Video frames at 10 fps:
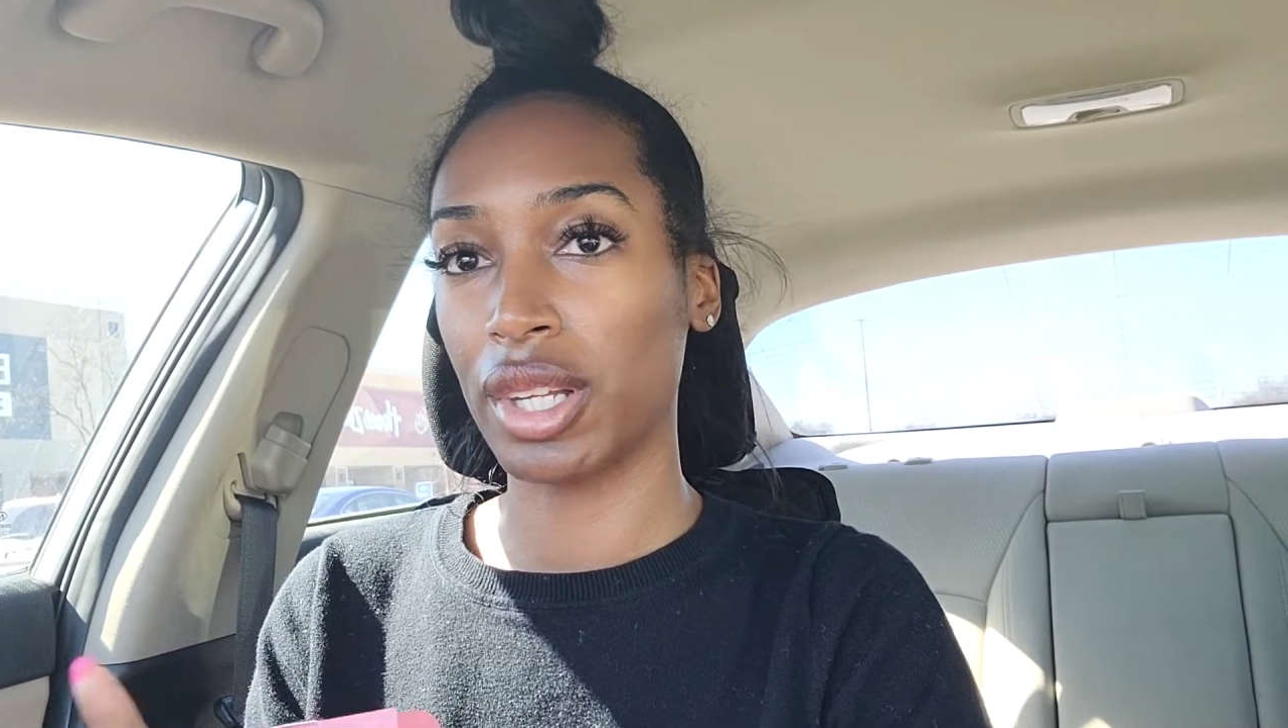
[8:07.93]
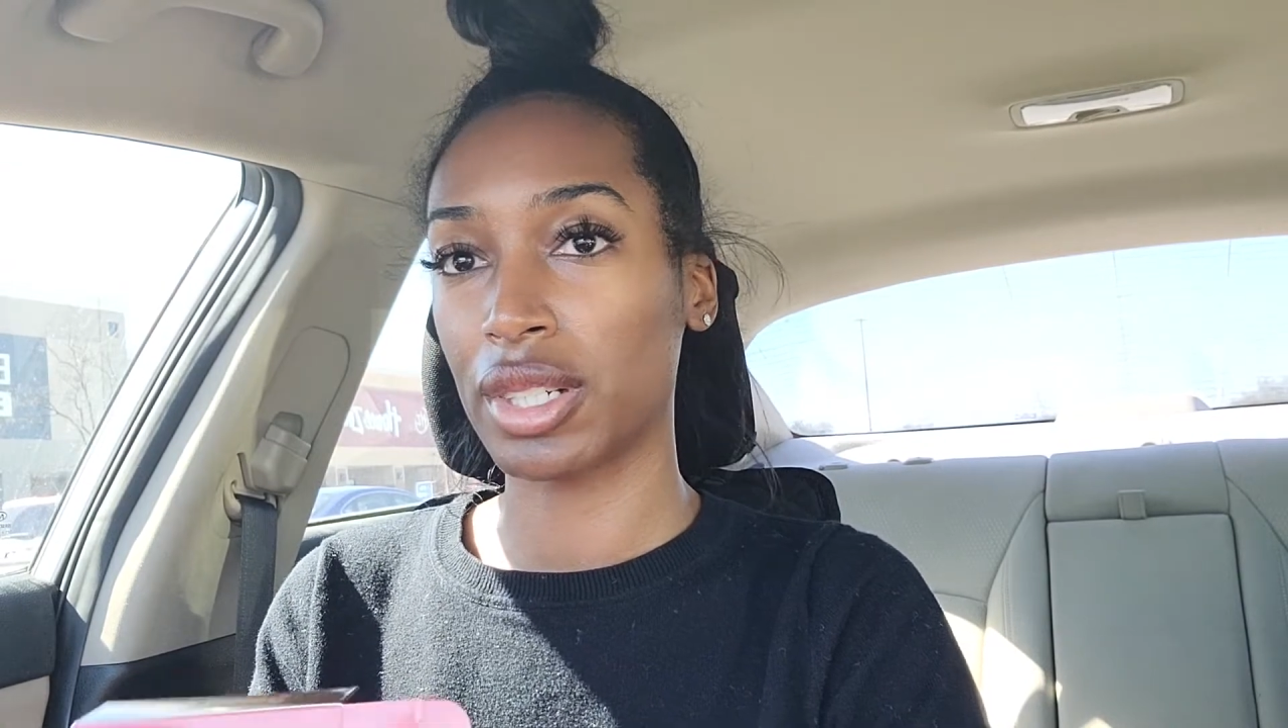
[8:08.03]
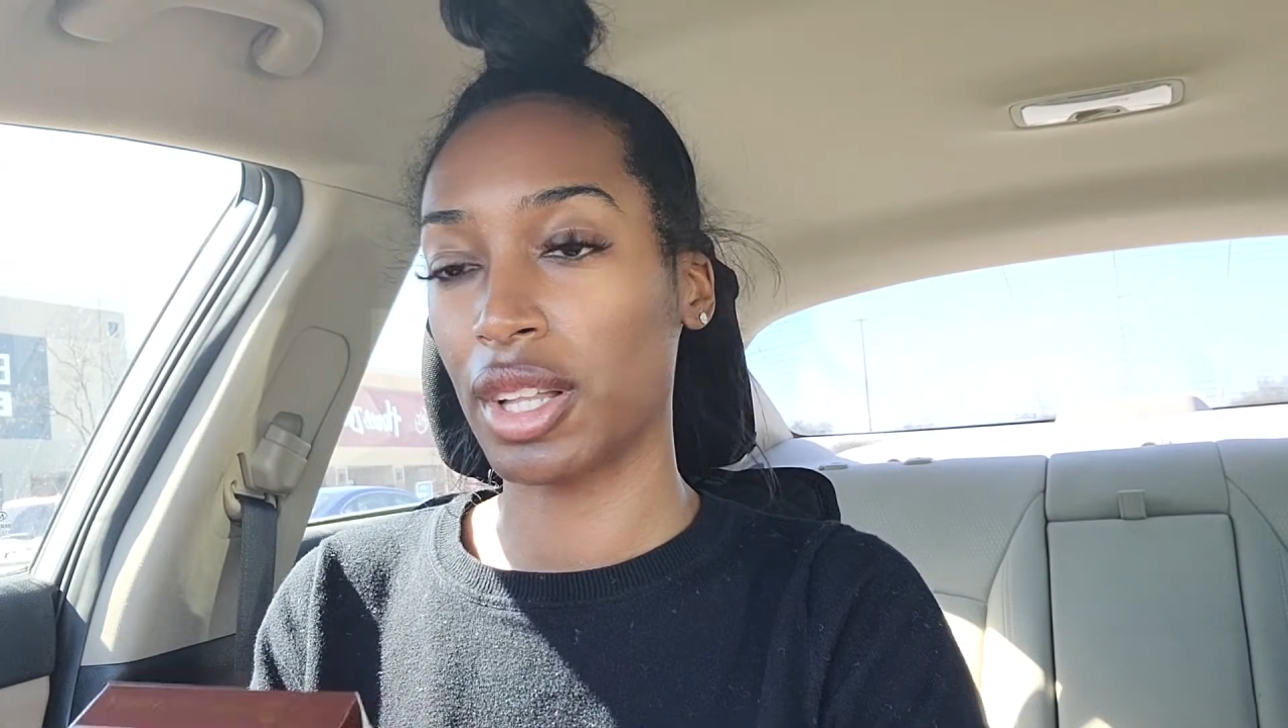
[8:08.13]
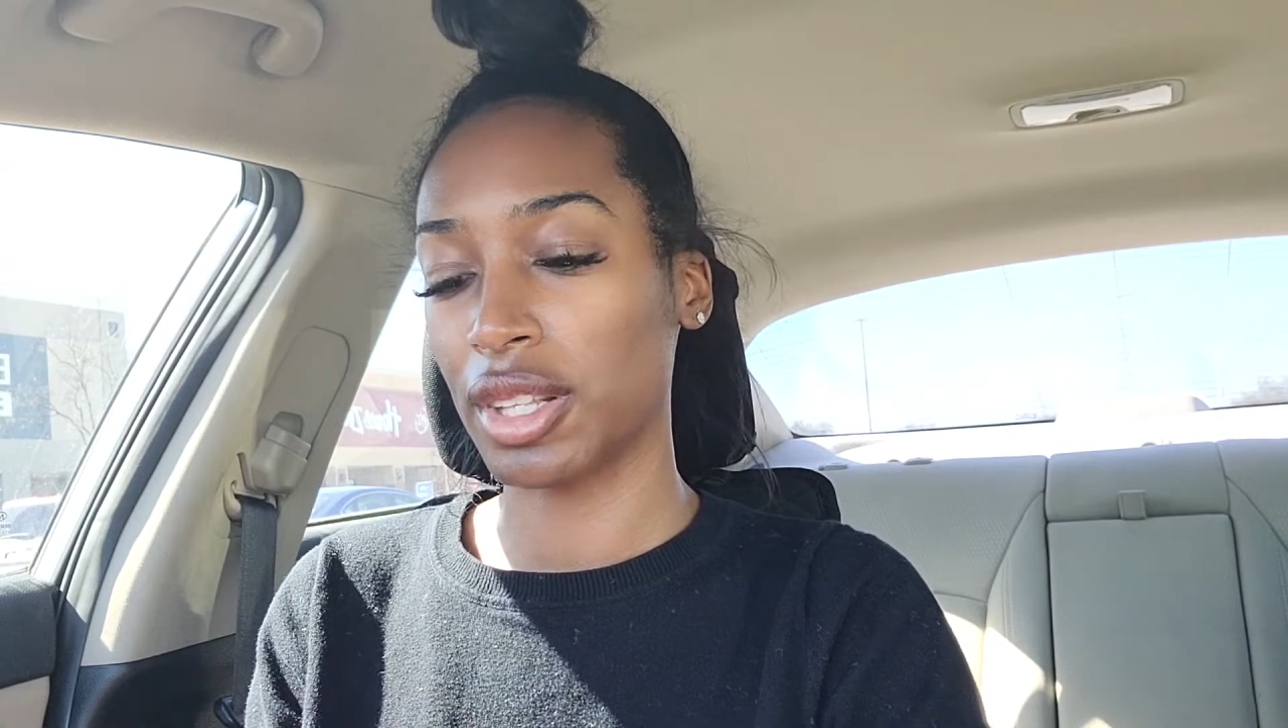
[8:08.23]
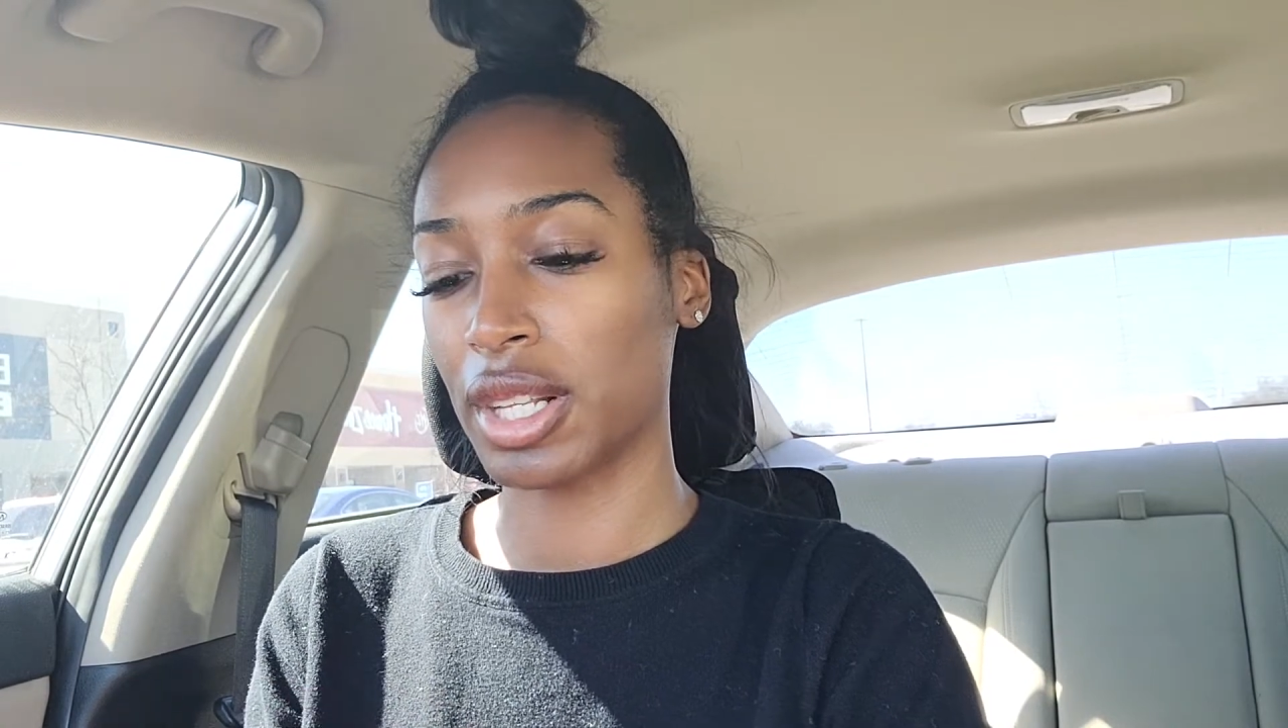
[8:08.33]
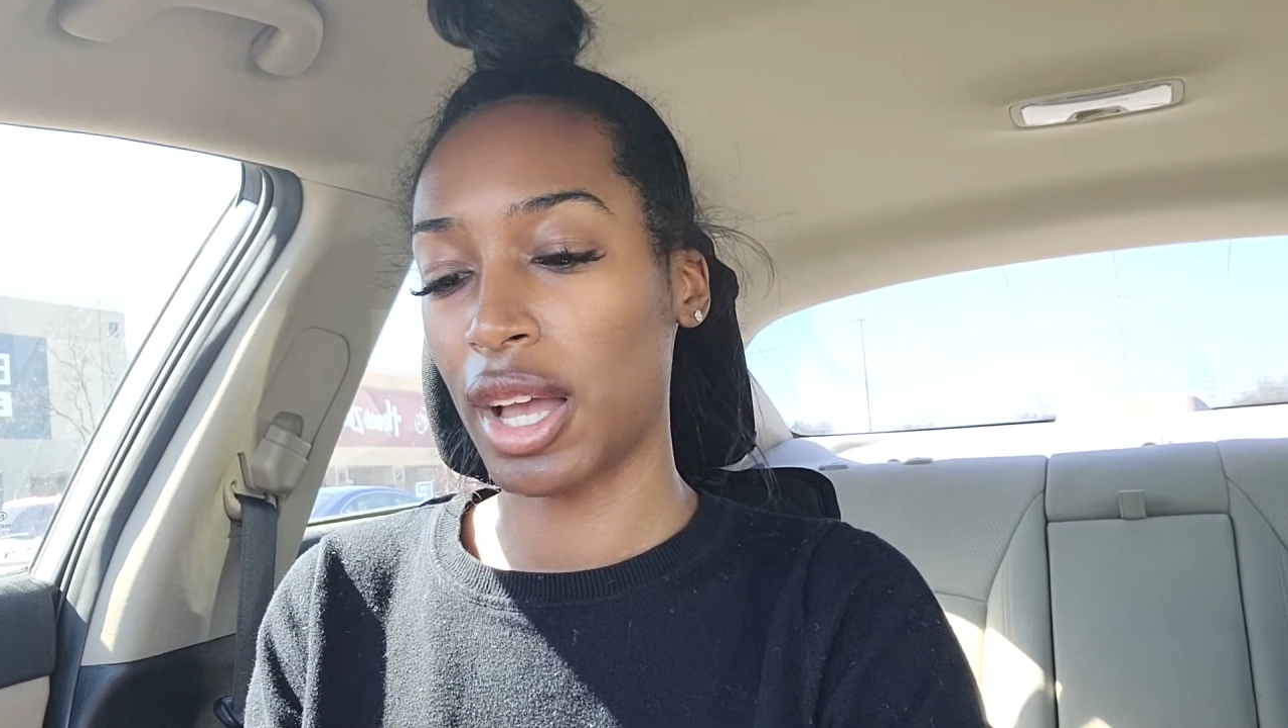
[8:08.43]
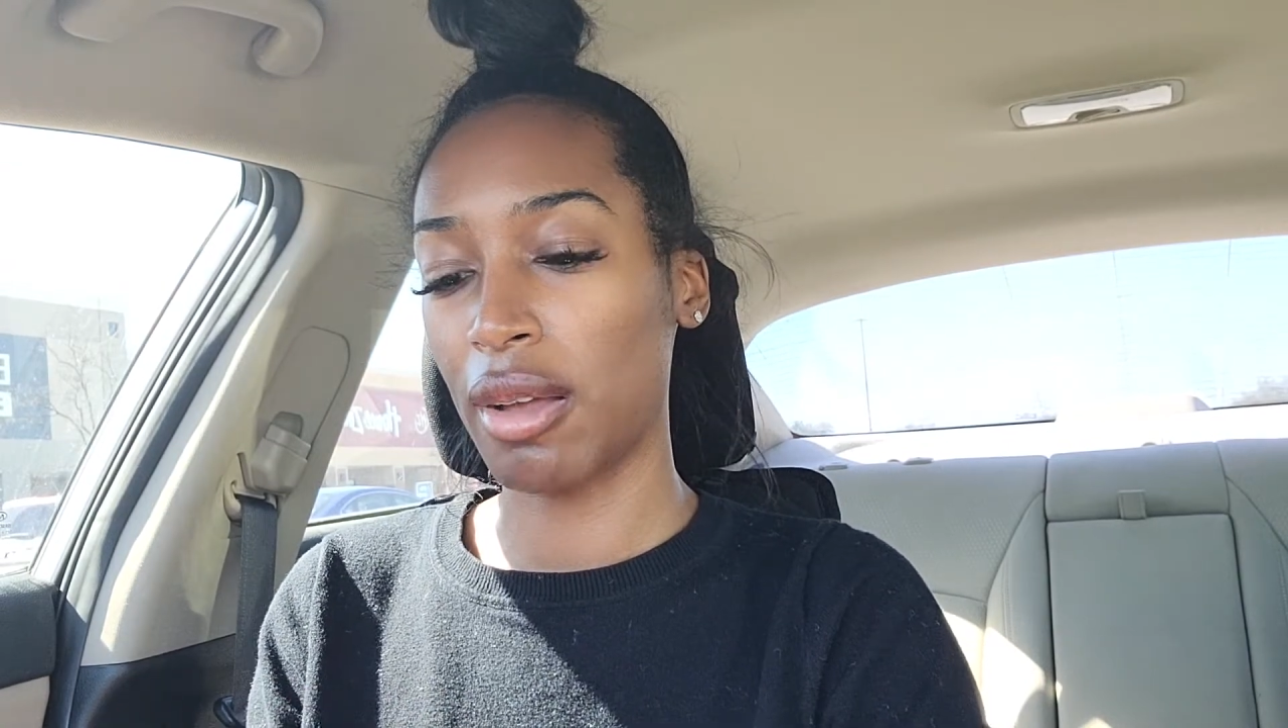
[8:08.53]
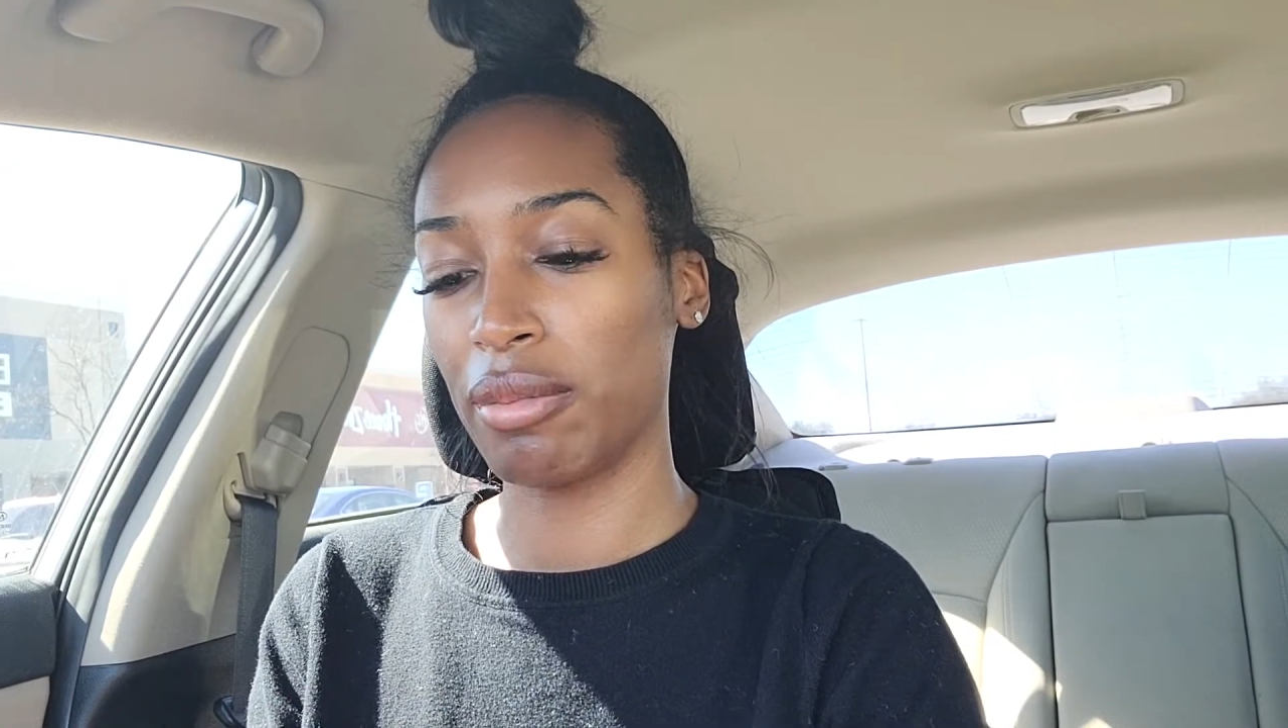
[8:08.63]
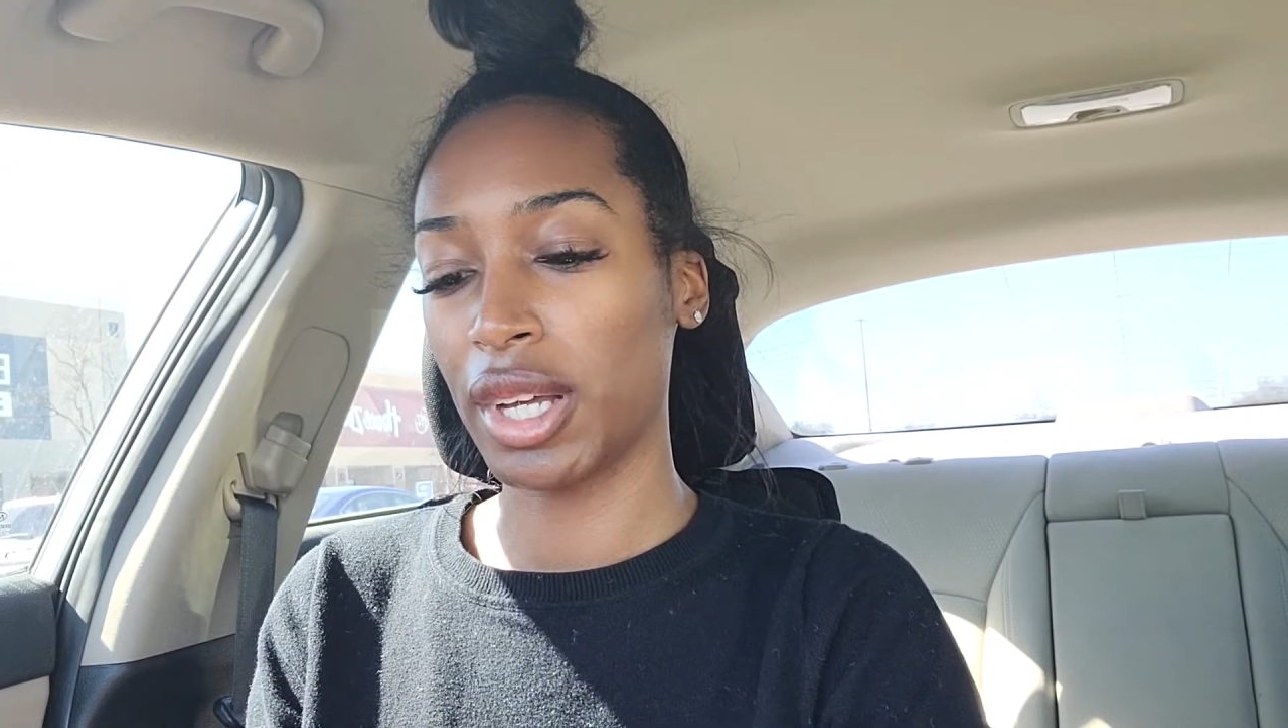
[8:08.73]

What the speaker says: blush all the time,